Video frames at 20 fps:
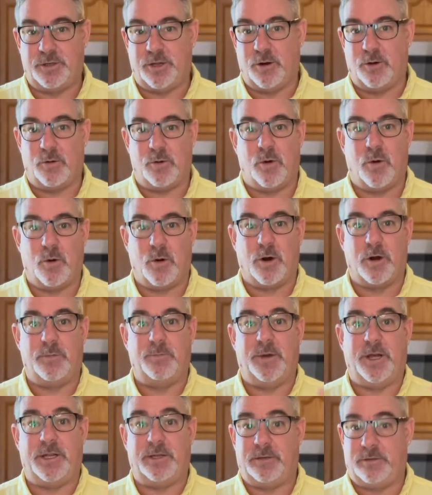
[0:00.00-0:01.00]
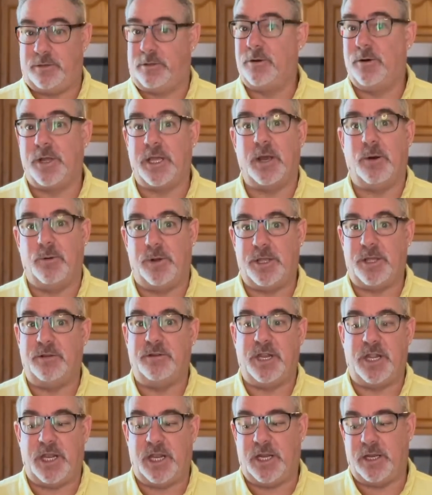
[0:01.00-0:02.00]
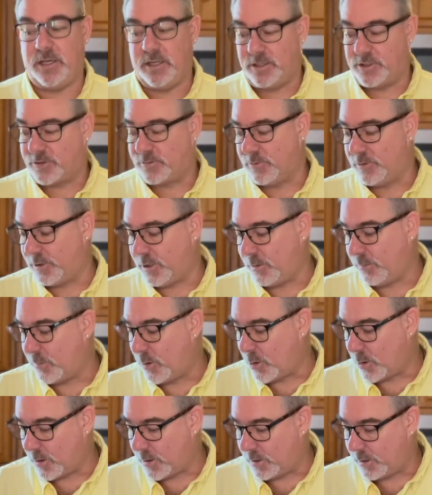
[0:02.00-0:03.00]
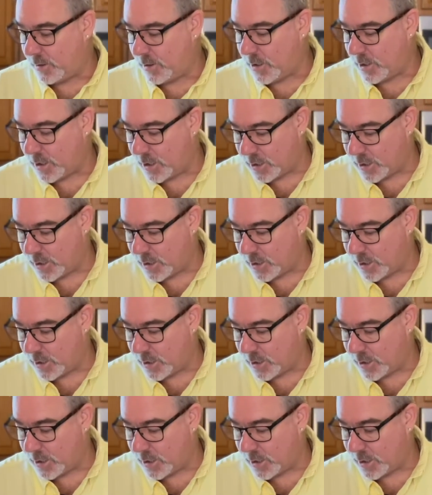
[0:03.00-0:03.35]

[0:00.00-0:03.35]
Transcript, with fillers: Don't hoard, but go get what you need. It's really important.